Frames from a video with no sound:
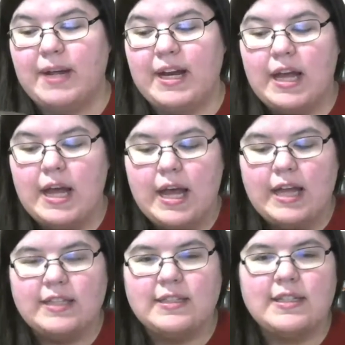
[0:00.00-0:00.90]
But
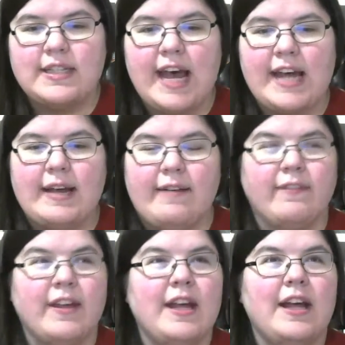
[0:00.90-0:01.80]
this does
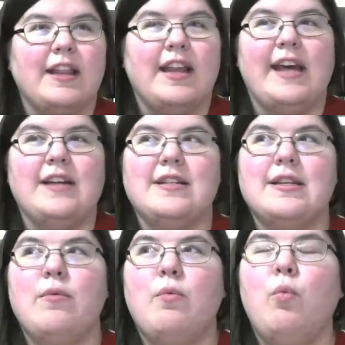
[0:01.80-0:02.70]
have that
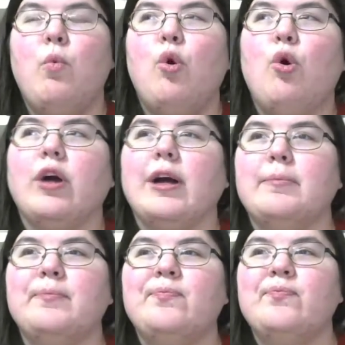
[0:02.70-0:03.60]

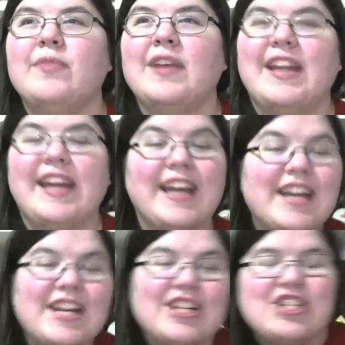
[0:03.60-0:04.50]
warm, like,
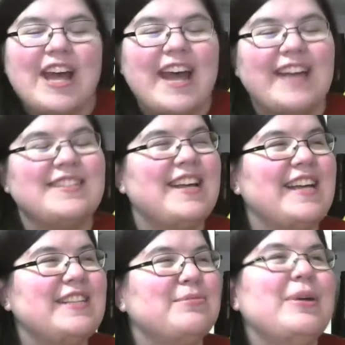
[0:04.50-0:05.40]

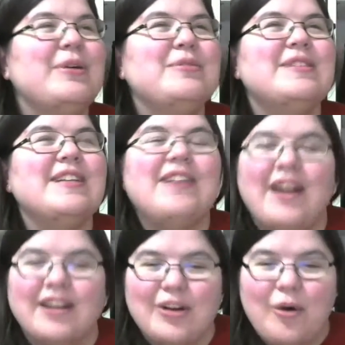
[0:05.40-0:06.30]
chestnuts roasting
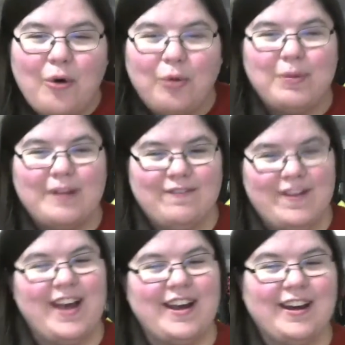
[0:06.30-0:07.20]
on an open
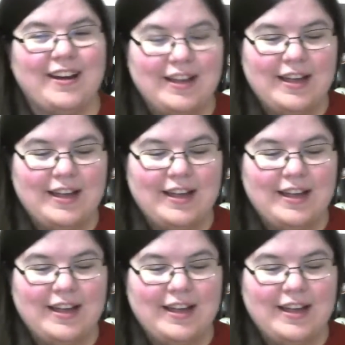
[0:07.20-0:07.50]
fire.